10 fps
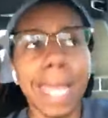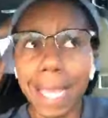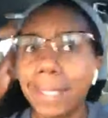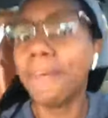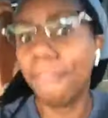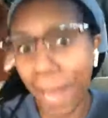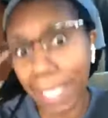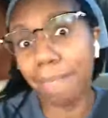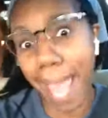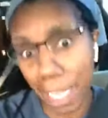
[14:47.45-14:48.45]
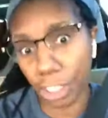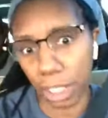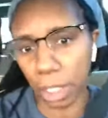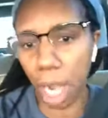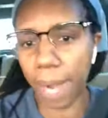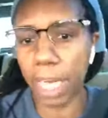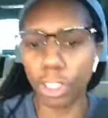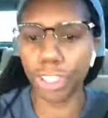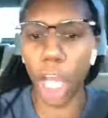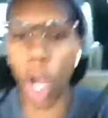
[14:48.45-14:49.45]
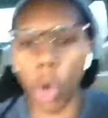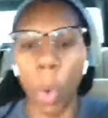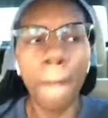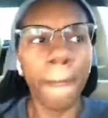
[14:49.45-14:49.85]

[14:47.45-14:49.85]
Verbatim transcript: It's a fucking mansion, all right? So